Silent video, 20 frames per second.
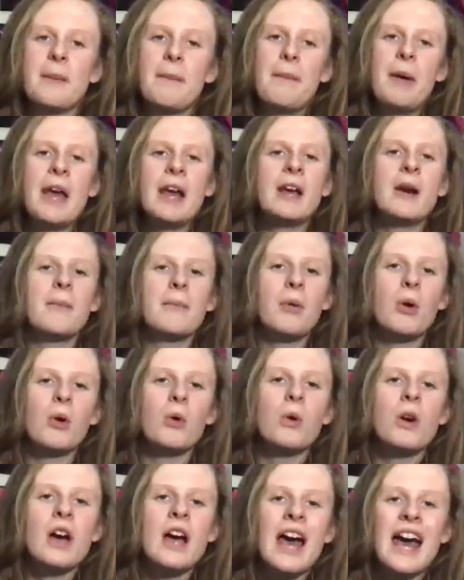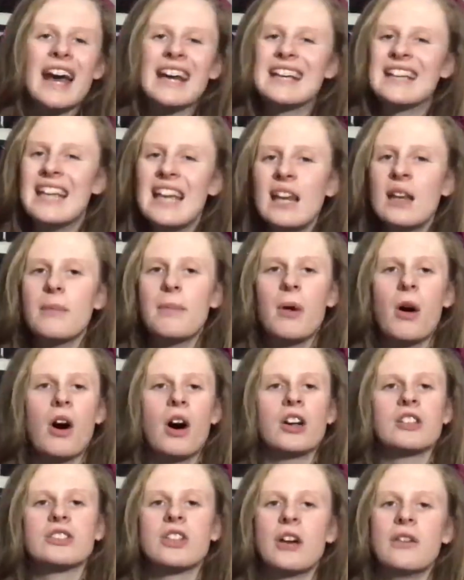a pinger ball, a killer
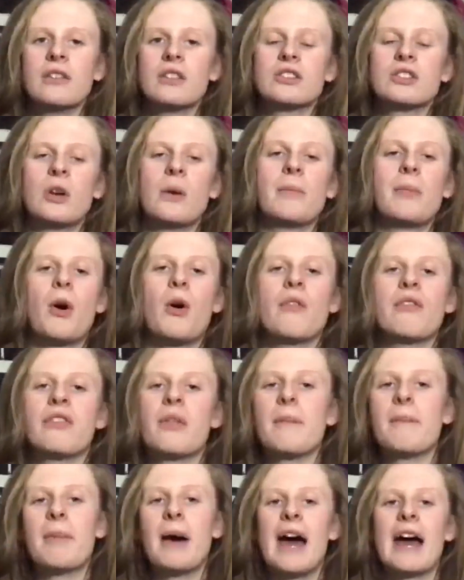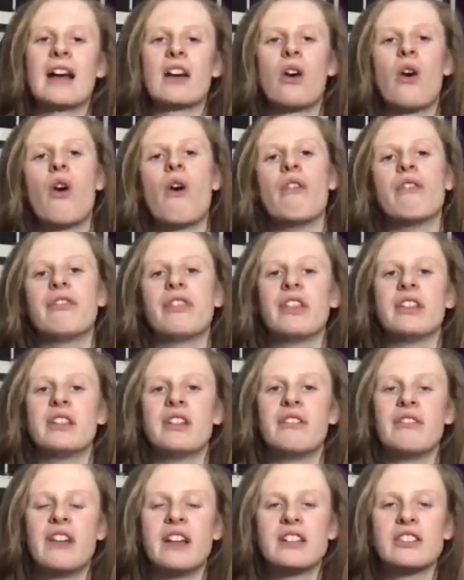pass over the top of the back of the
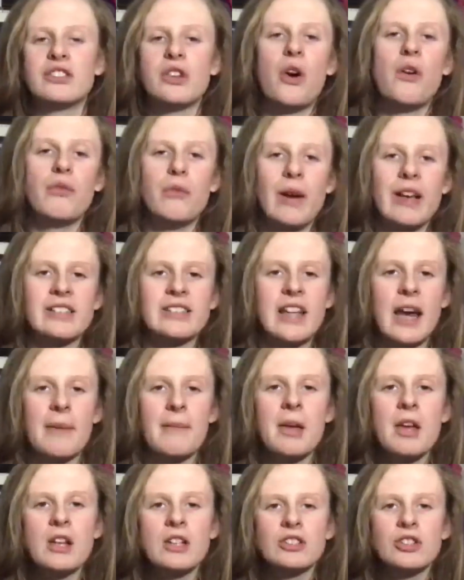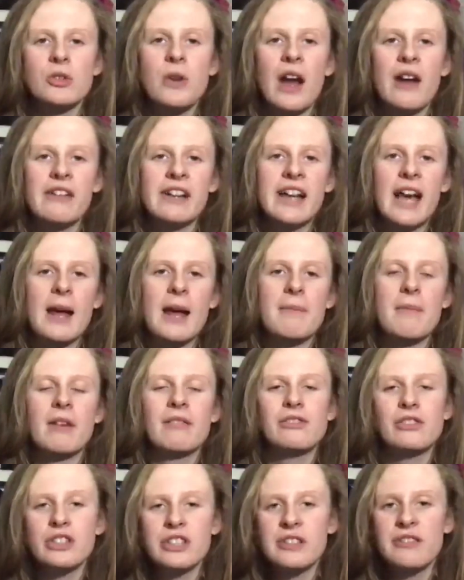defence of West Ham to Harry Kane, but
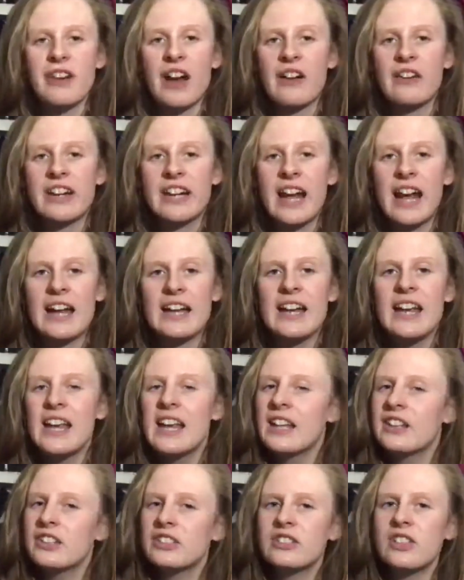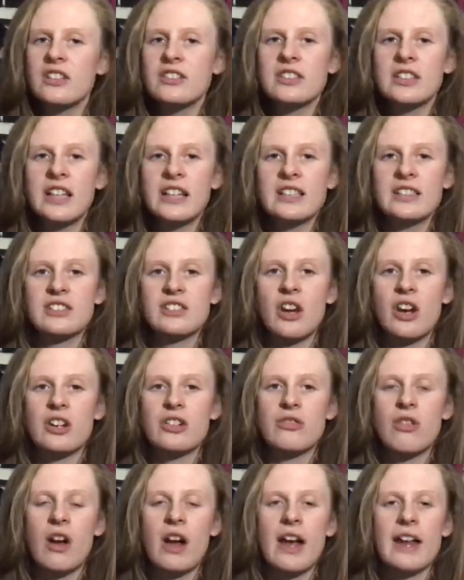unfortunately for Harry Kane, just doesn't get his
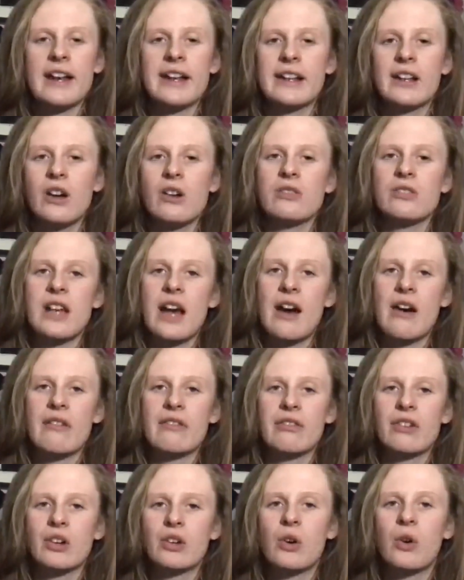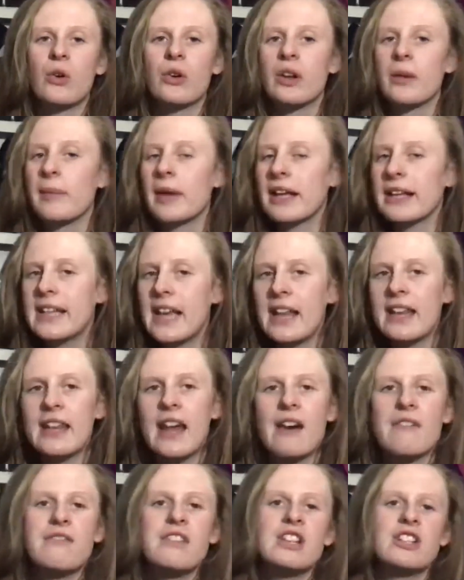touch right and it goes out for a corner. But again,
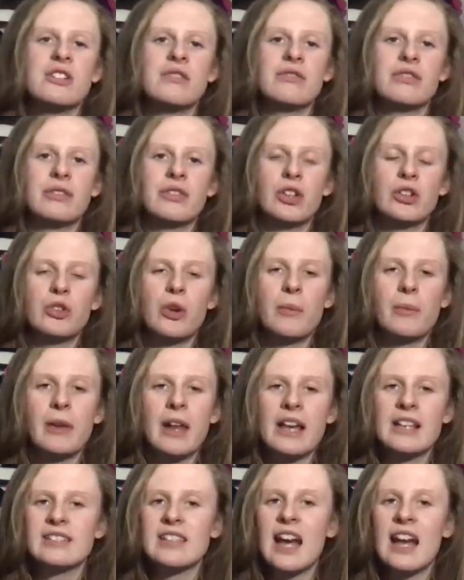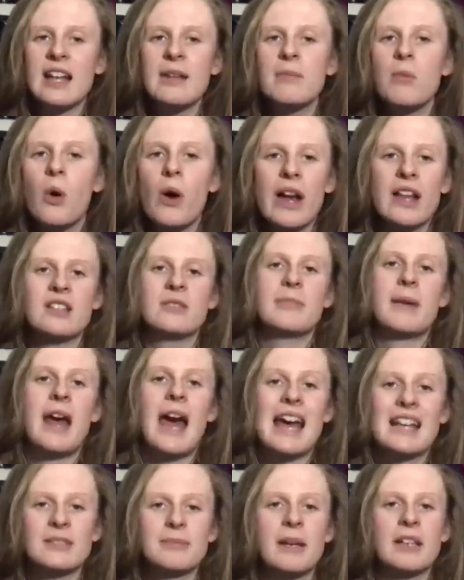that vision from the Don Blaze adding more
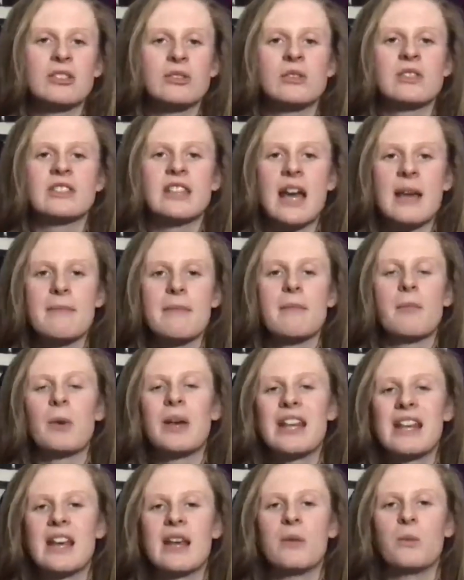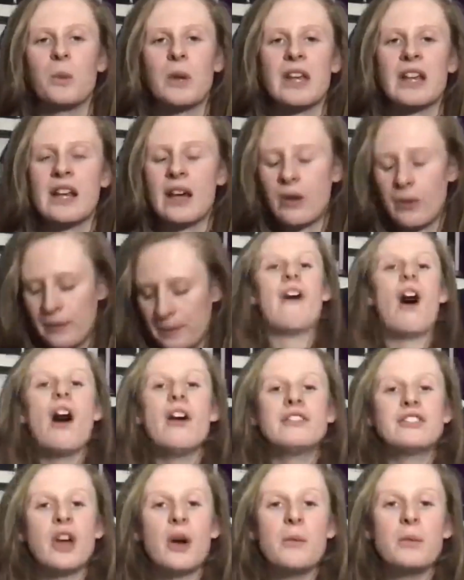aspects to his game week in, week out.
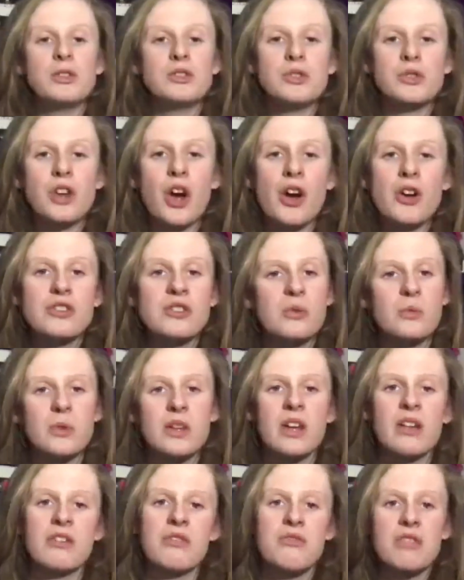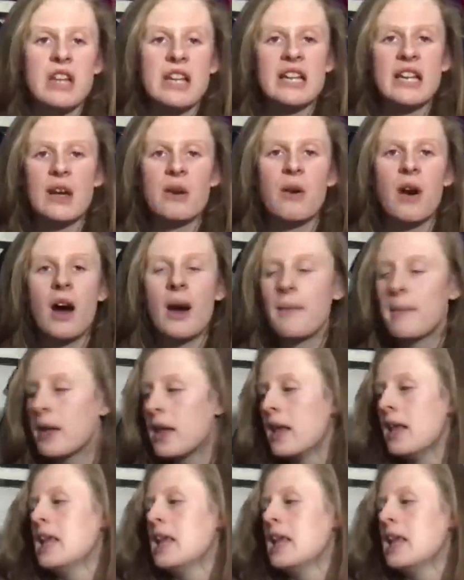Half-time whistle goes and we are 3 0 up.